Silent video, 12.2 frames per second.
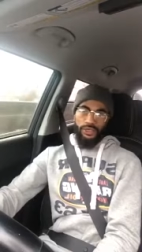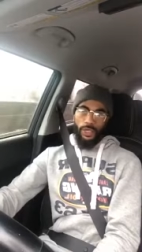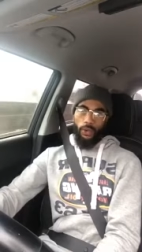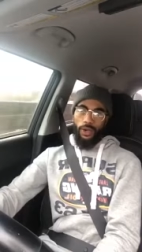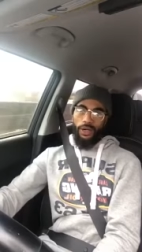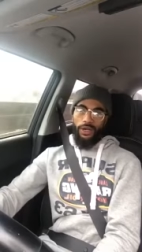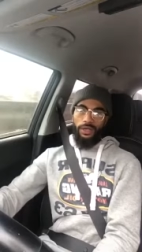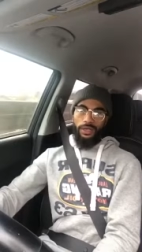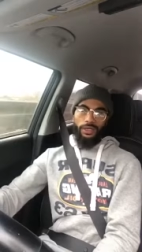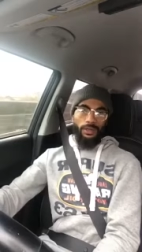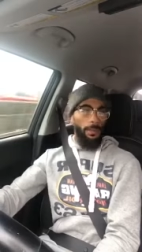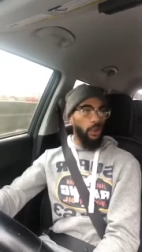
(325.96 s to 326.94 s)
So uh,
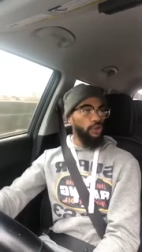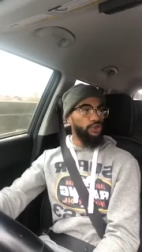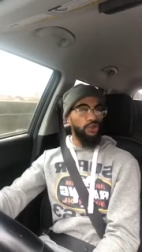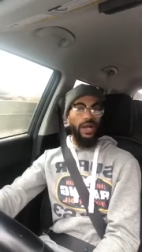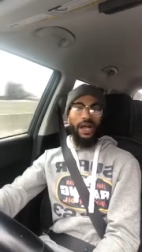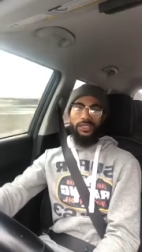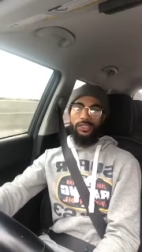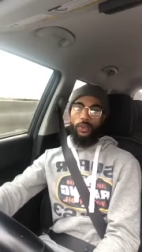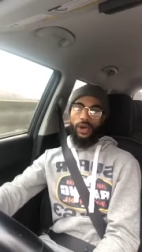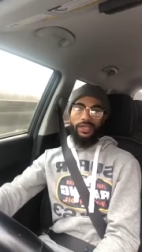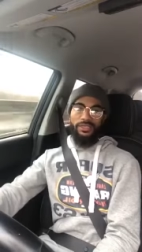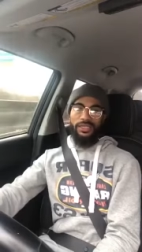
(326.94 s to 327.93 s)
most of you guys don't
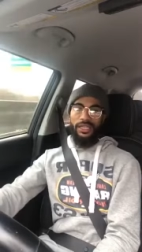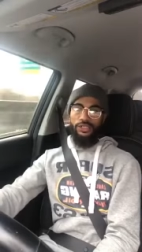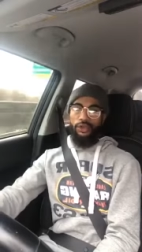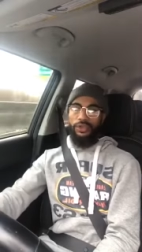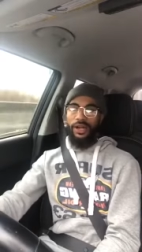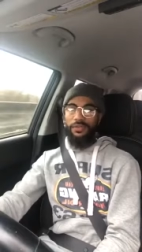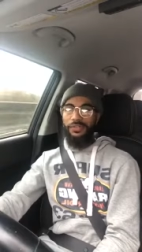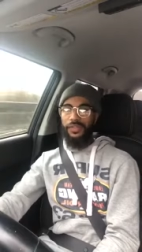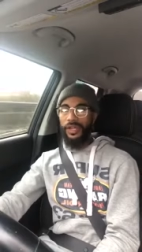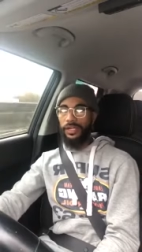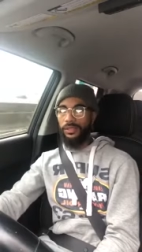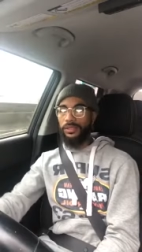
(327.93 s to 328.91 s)
want to say that you love
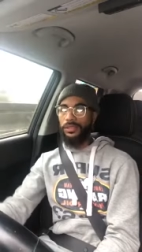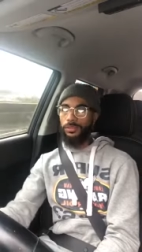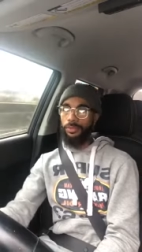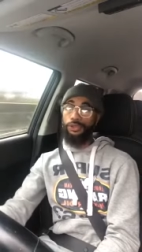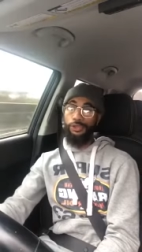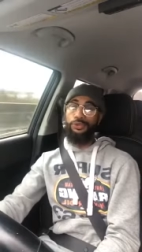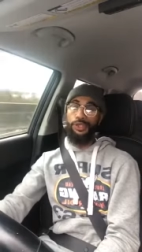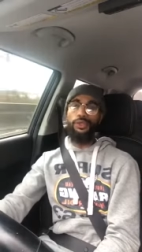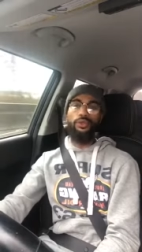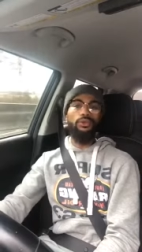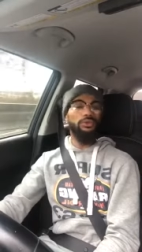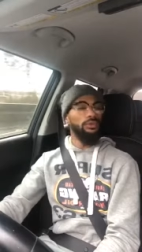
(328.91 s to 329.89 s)
things, but you
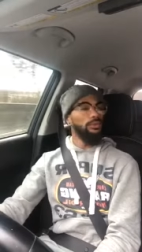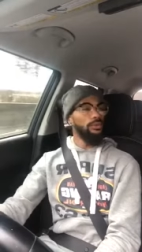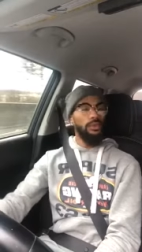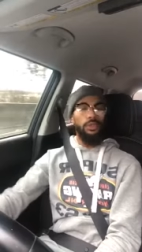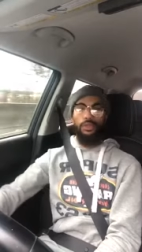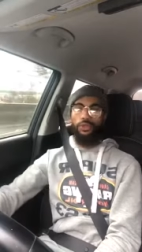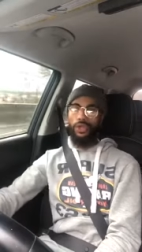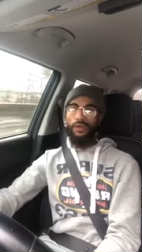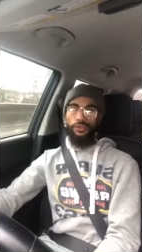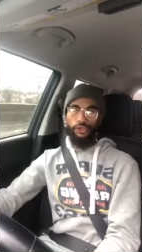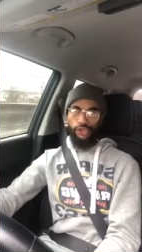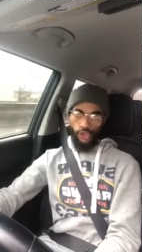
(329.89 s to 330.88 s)
do. You
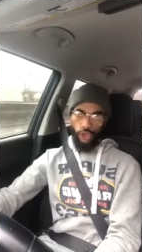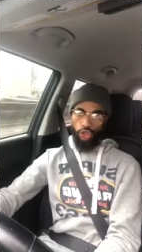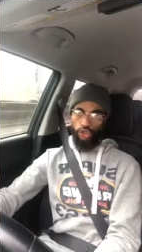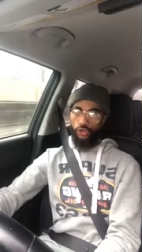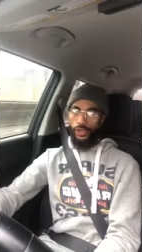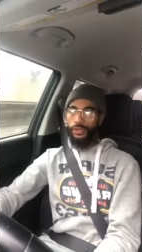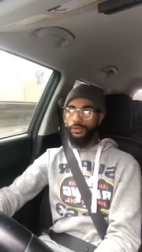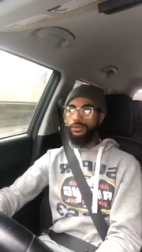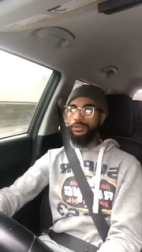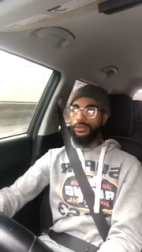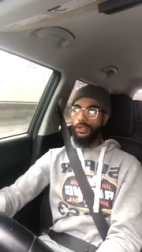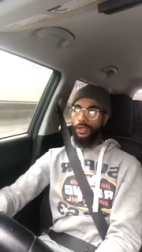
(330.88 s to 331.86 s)
love your
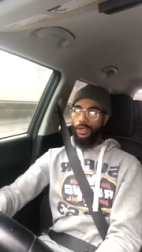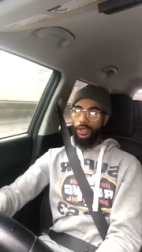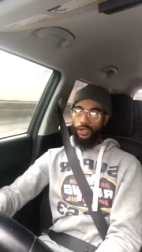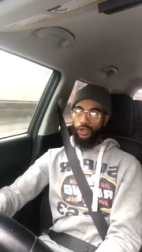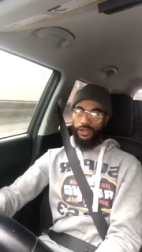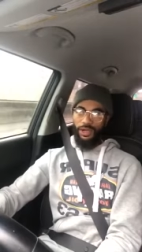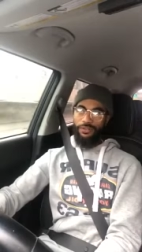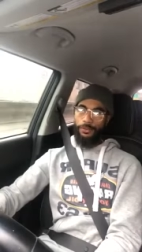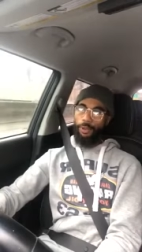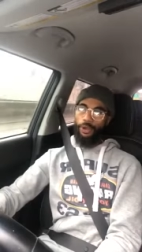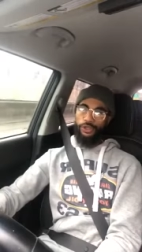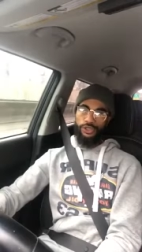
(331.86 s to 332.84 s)
children, you love
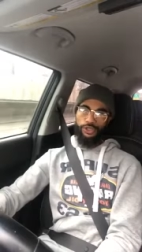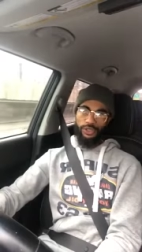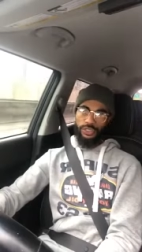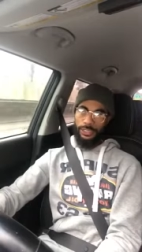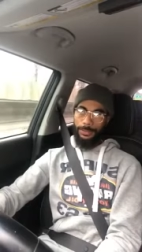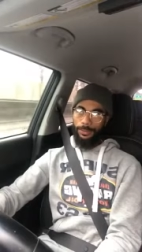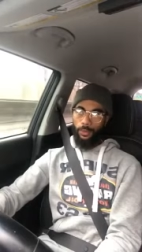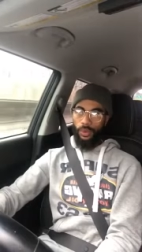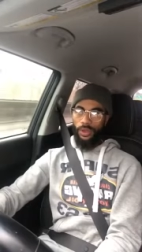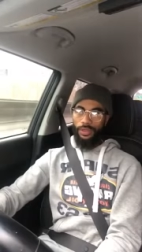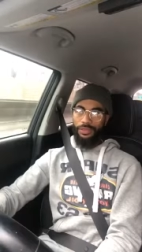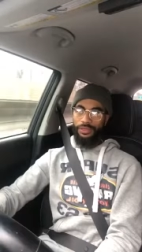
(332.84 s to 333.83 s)
the person you're sleeping
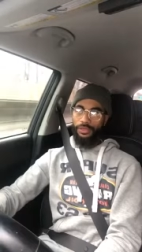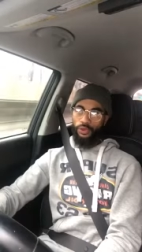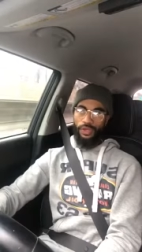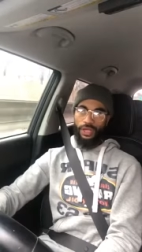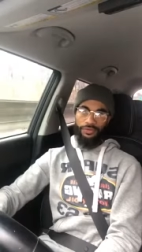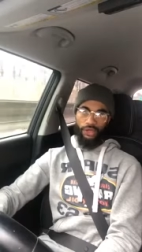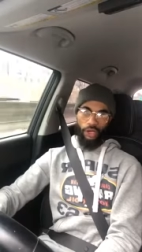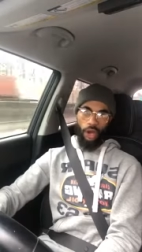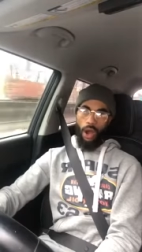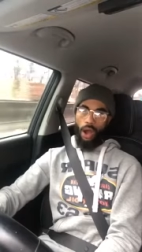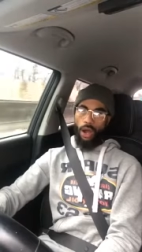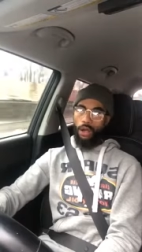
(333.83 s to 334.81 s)
with, you love your
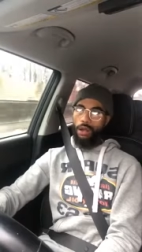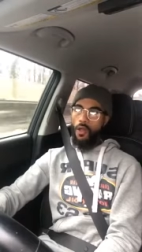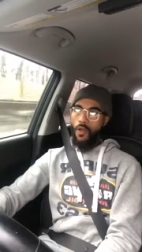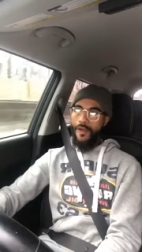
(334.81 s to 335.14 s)
car,